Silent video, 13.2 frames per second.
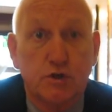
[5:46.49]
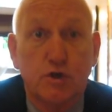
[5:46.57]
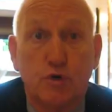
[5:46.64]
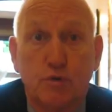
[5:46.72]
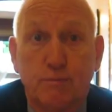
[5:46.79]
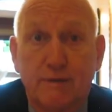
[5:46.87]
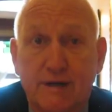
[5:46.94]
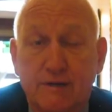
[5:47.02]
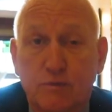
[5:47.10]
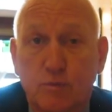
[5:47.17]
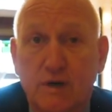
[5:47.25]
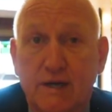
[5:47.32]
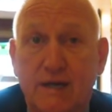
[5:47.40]
who, by
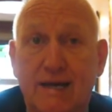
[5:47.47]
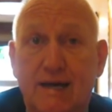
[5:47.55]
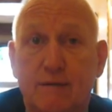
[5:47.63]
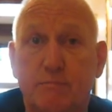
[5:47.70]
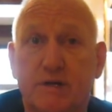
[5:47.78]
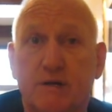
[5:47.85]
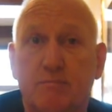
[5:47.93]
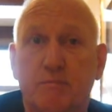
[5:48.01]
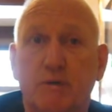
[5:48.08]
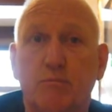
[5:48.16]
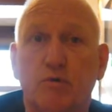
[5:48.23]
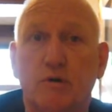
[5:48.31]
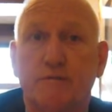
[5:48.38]
the way, had been a
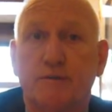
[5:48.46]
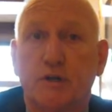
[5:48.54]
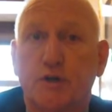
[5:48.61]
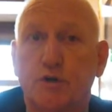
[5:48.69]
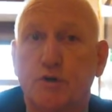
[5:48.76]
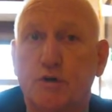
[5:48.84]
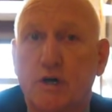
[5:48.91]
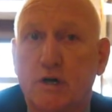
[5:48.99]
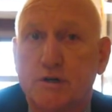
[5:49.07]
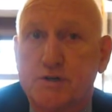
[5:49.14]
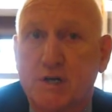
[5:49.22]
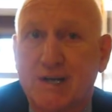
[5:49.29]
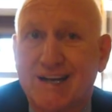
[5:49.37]
member of the Ku
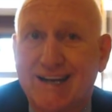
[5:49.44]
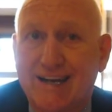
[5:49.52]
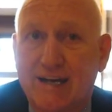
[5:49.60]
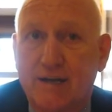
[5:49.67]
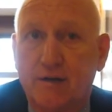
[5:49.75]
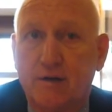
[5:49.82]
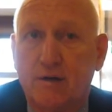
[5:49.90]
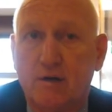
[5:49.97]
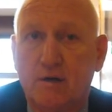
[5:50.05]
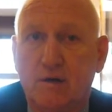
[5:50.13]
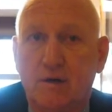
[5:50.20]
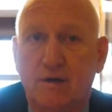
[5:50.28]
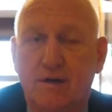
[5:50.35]
Klux Klan
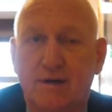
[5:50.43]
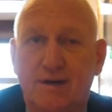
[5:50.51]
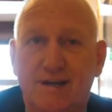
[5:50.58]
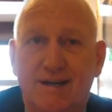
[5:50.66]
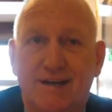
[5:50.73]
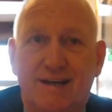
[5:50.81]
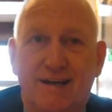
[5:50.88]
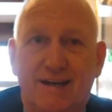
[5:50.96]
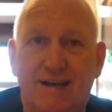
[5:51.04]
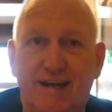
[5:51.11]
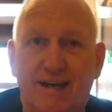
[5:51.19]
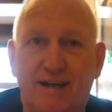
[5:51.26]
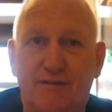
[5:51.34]

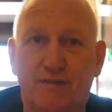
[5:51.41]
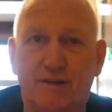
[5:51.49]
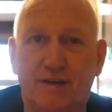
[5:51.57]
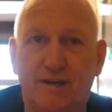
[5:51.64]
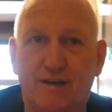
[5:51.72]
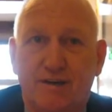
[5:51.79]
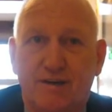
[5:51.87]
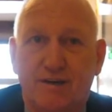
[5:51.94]
in the